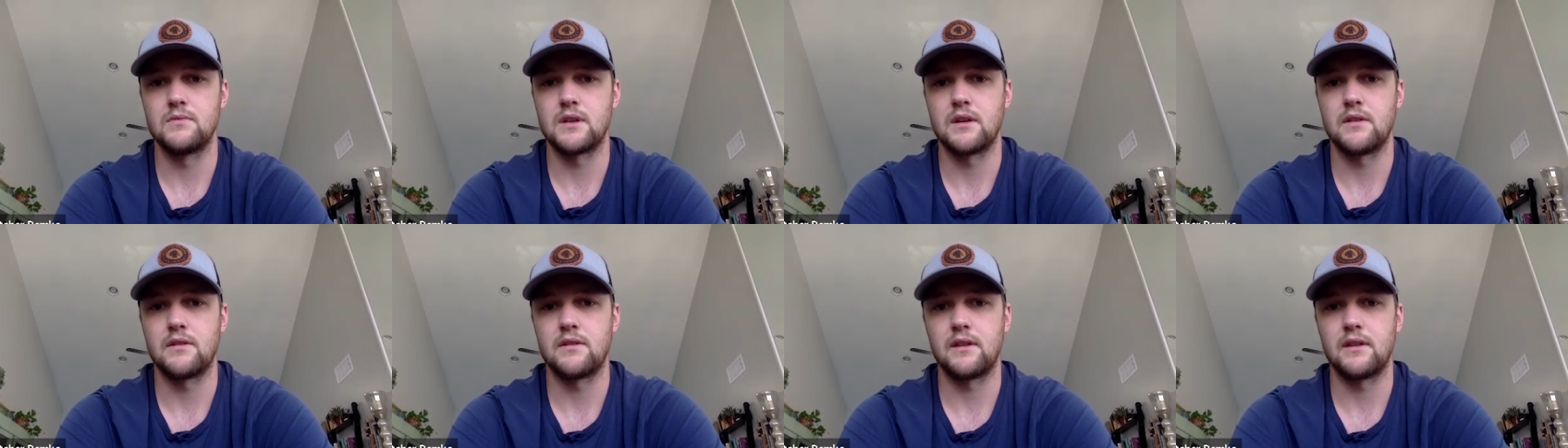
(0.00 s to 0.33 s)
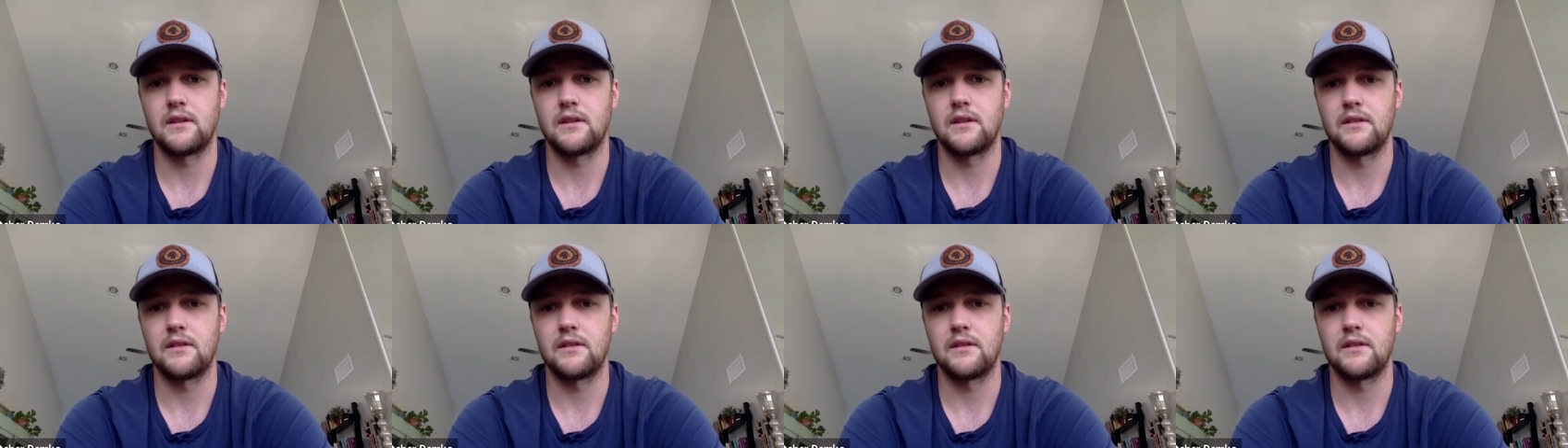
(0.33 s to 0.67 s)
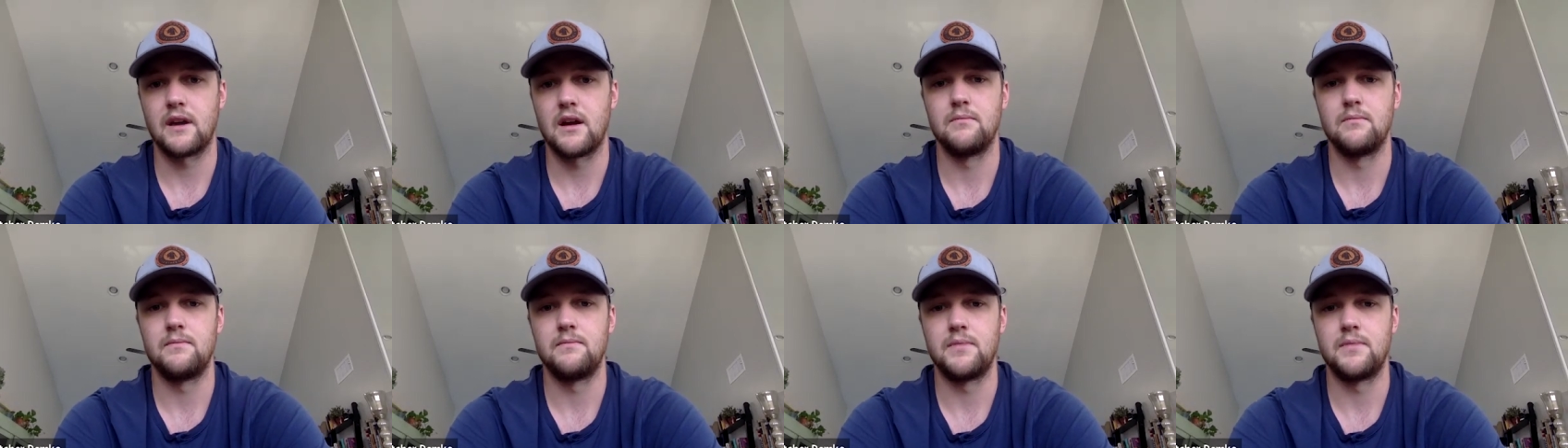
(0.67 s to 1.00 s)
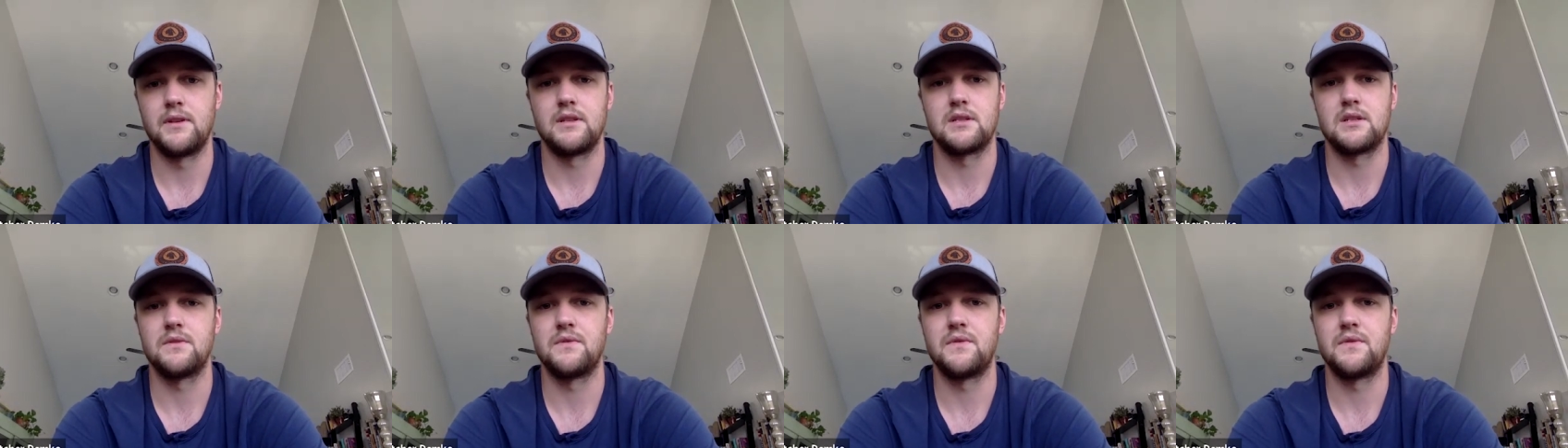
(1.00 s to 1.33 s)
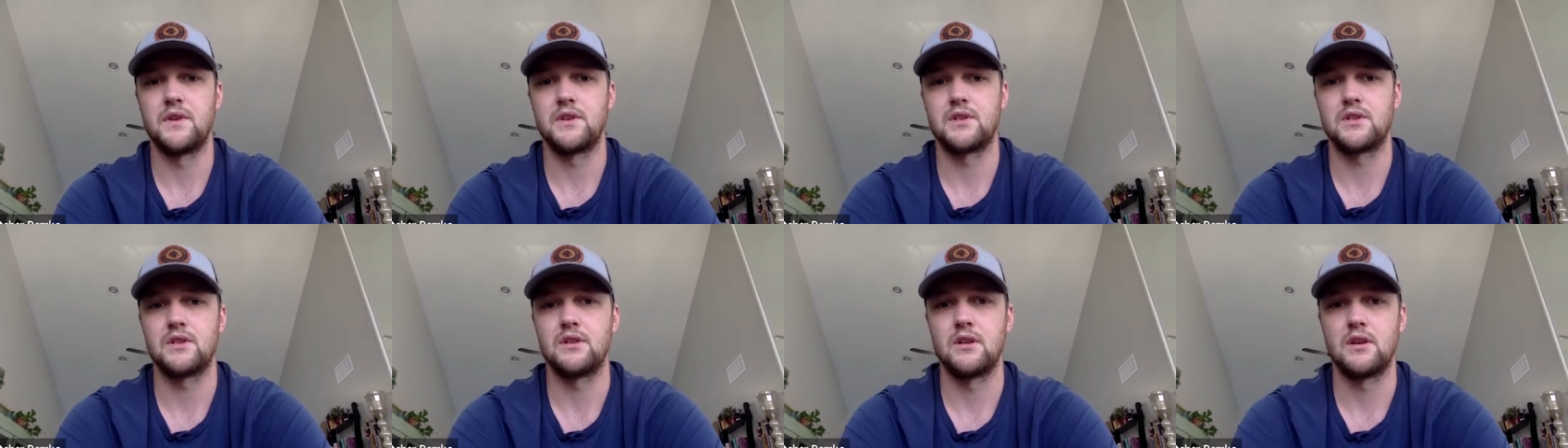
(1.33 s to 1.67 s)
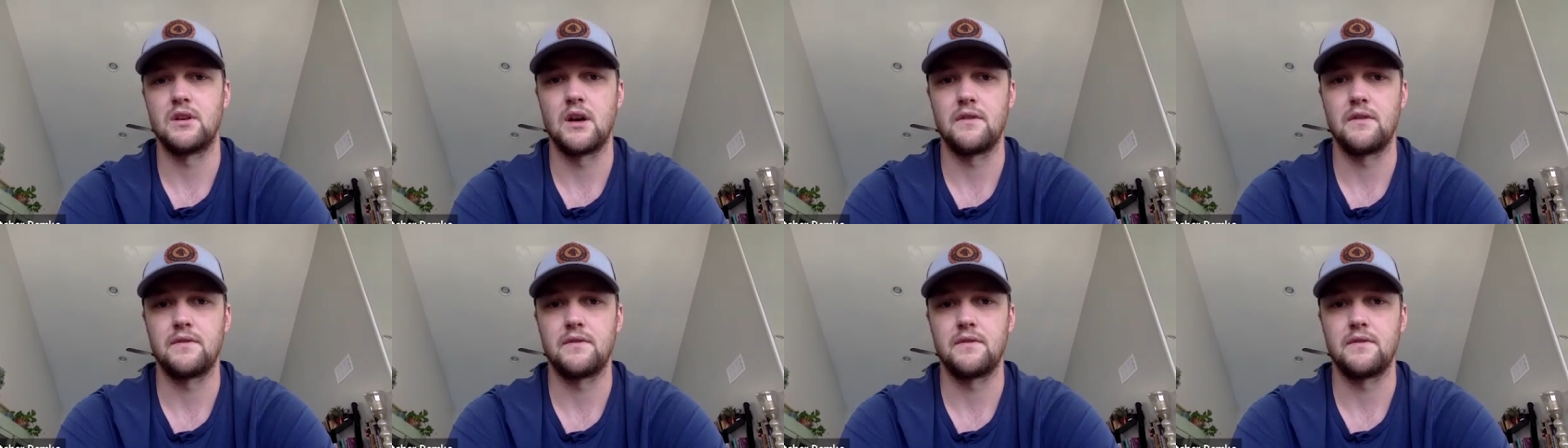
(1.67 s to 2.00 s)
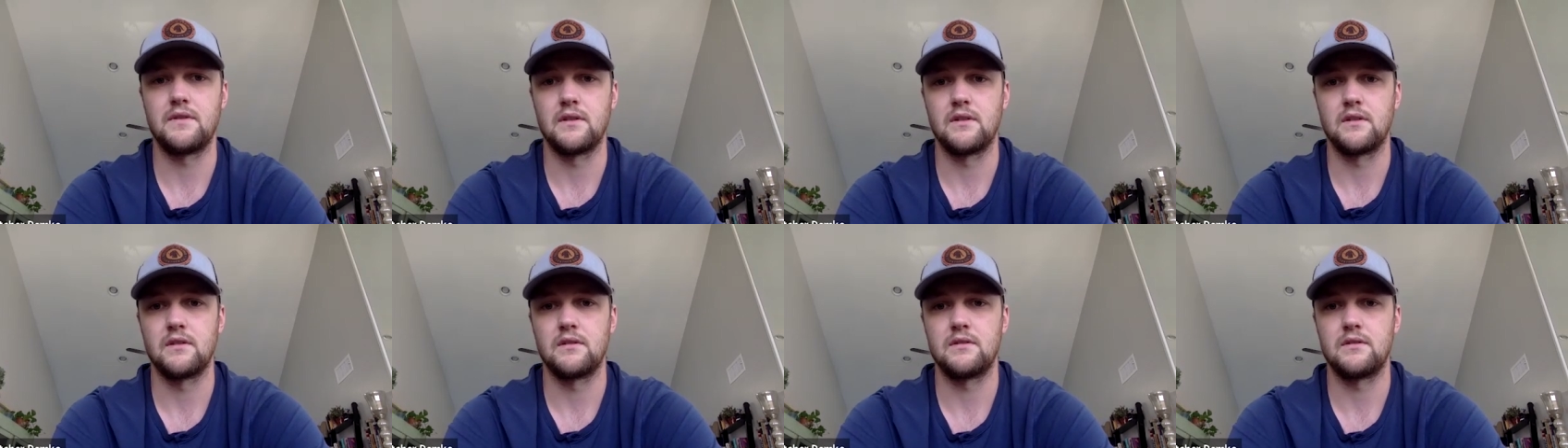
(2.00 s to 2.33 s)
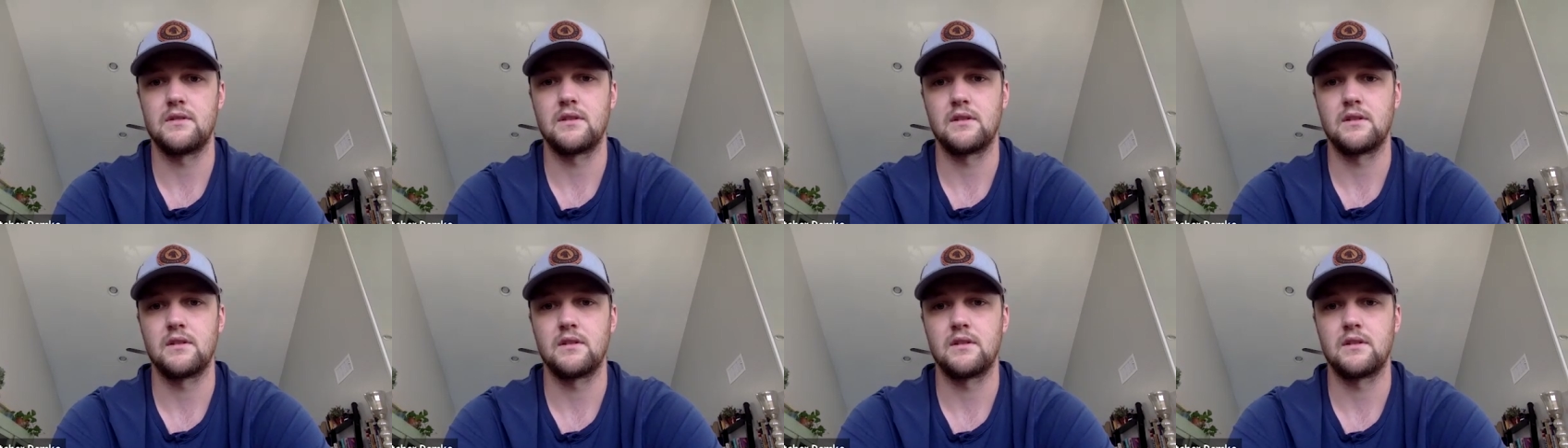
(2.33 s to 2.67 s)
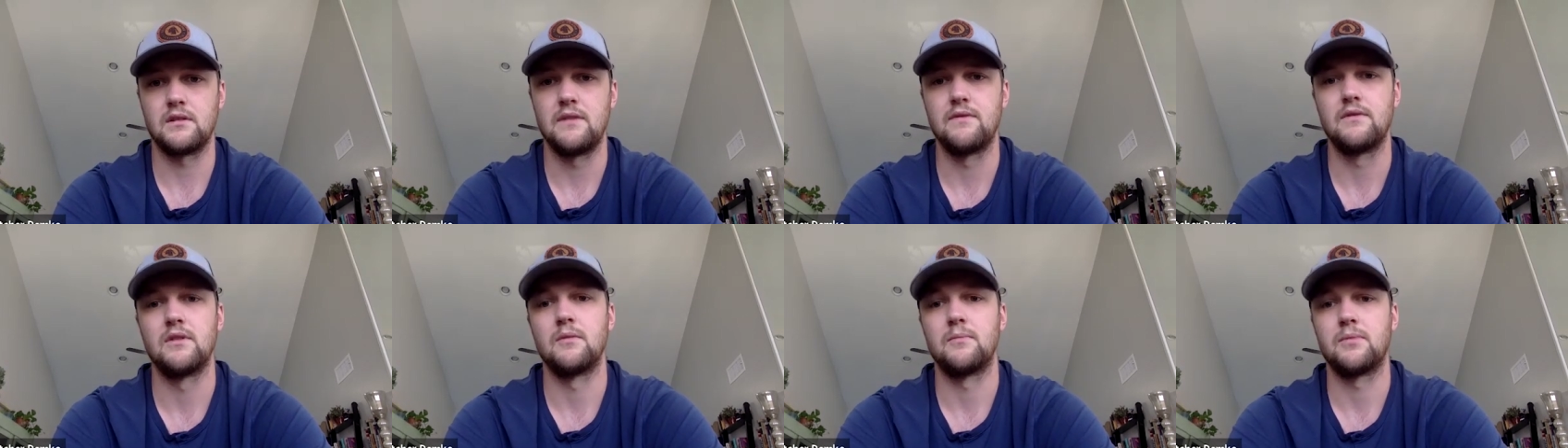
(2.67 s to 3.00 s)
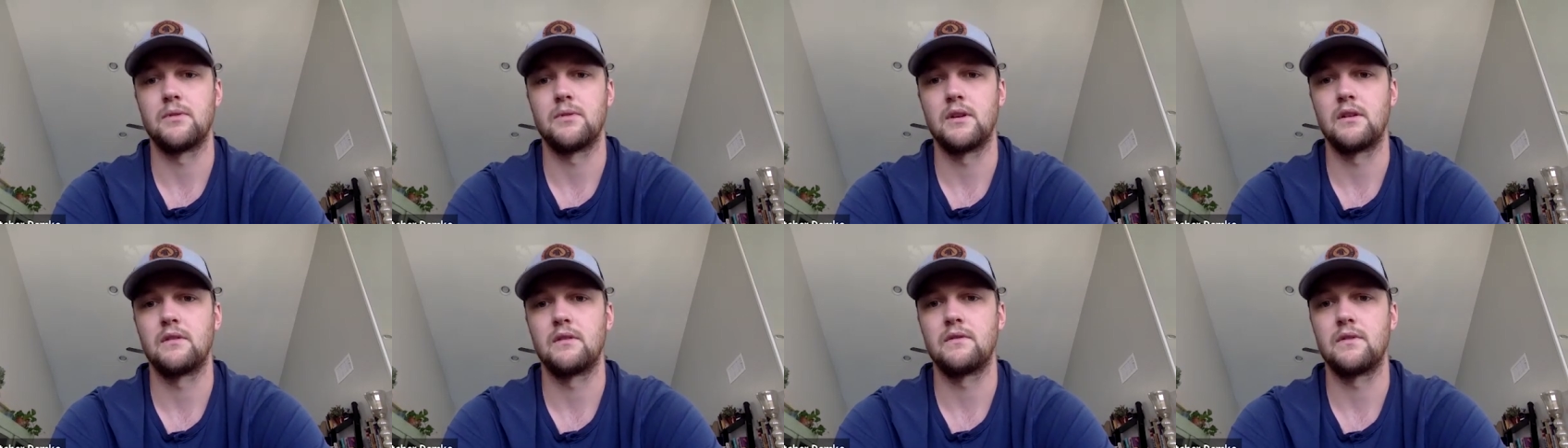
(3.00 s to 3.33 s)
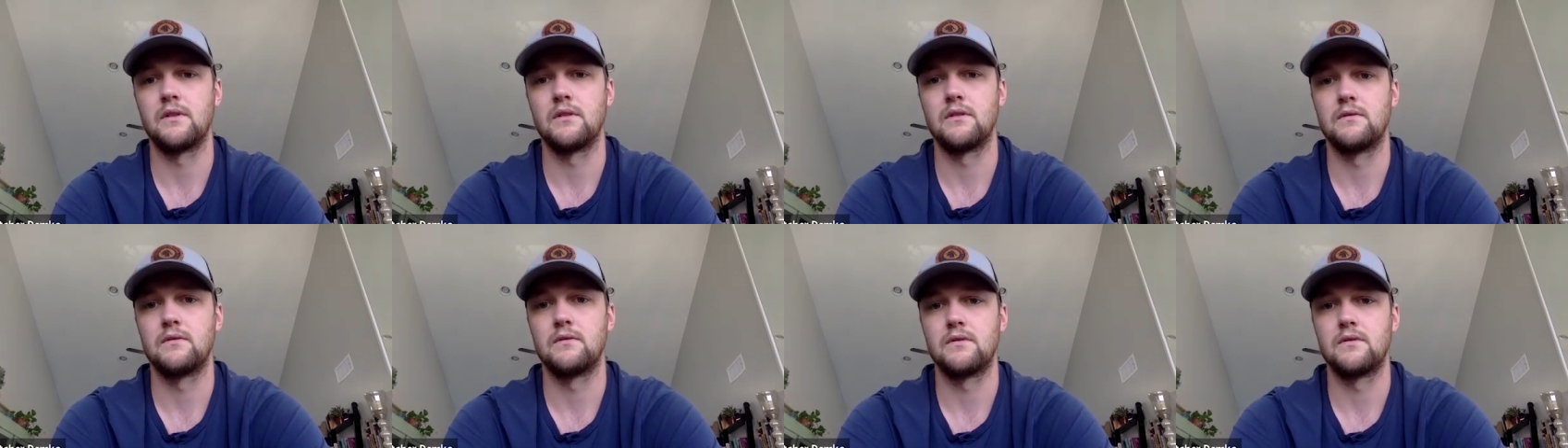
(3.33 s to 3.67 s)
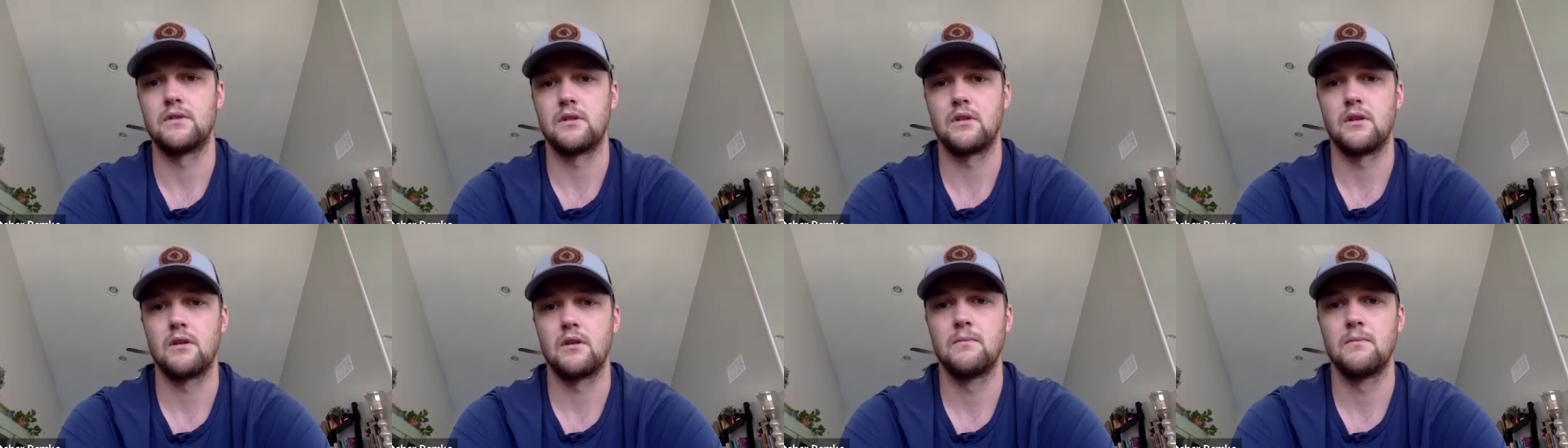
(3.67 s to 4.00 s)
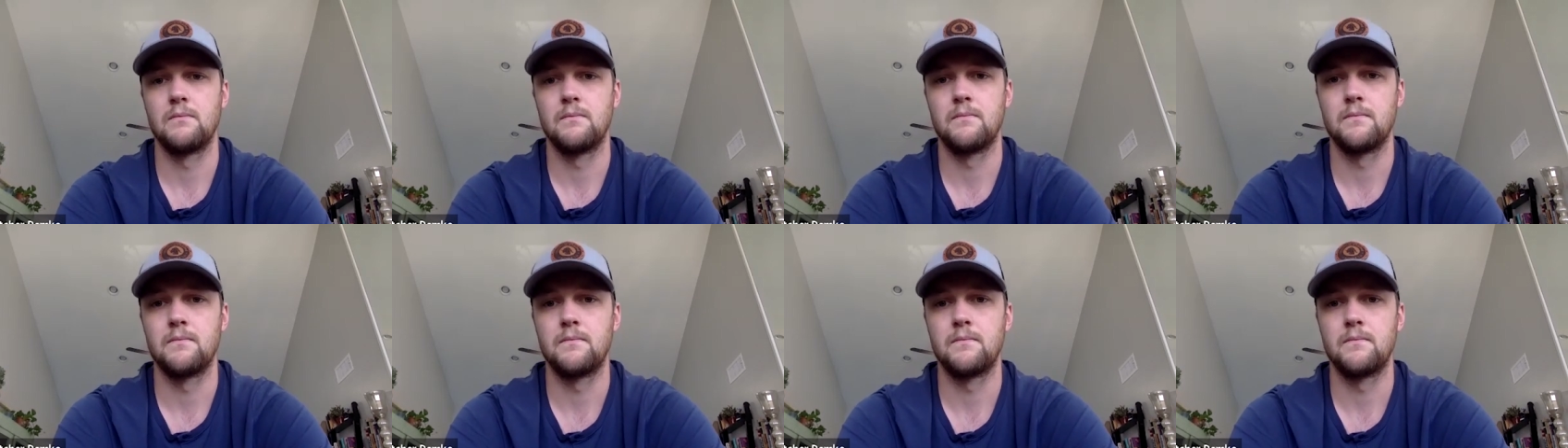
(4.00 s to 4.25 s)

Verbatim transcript: I think that'll be sufficient enough to to even the playing field for sure.